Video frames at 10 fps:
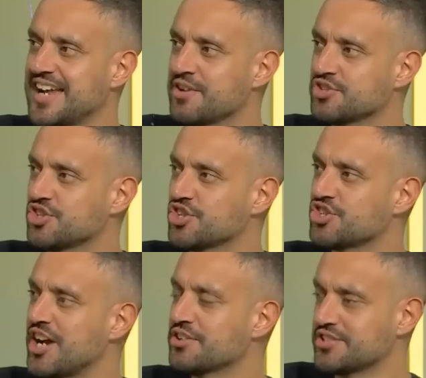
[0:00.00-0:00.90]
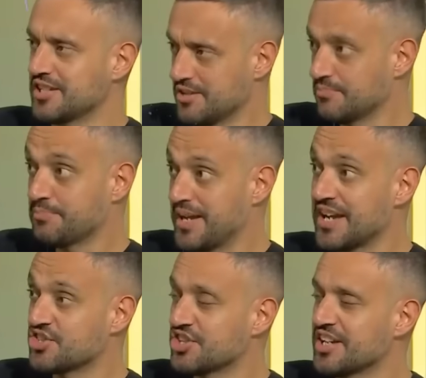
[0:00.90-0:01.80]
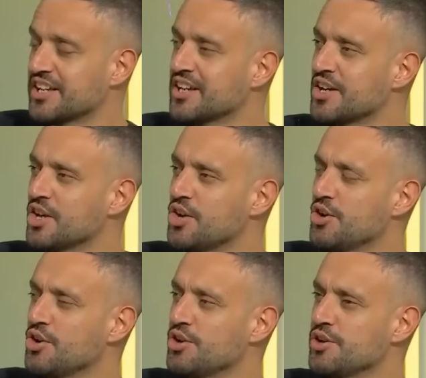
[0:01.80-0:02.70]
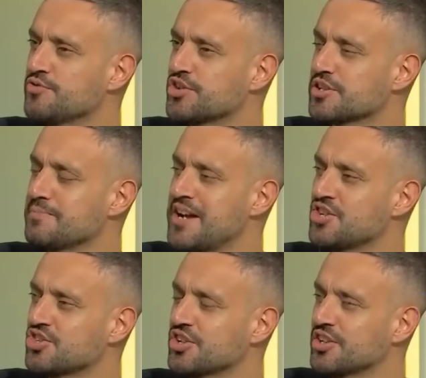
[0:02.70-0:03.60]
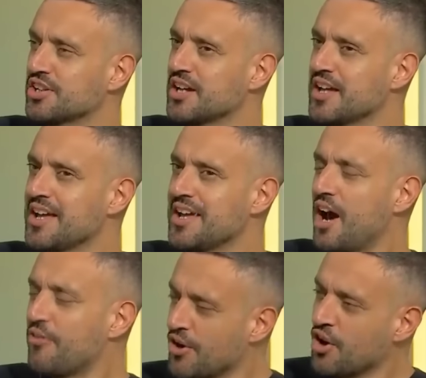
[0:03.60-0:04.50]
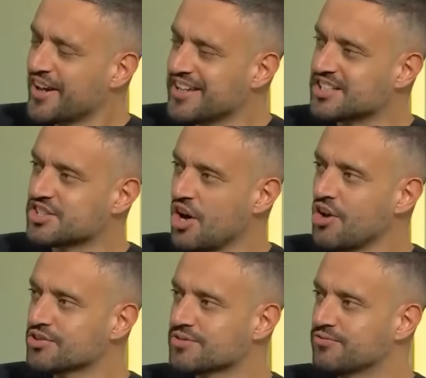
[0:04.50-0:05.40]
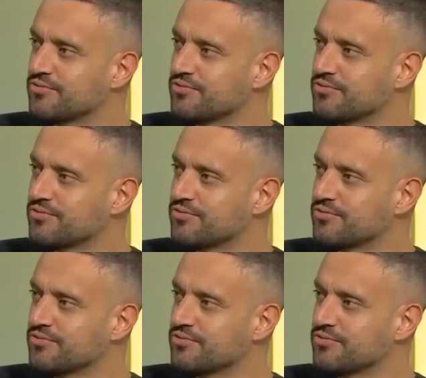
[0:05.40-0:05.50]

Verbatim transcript: down to just Chelsea and PSG, who you've just mentioned. I feel like his stock's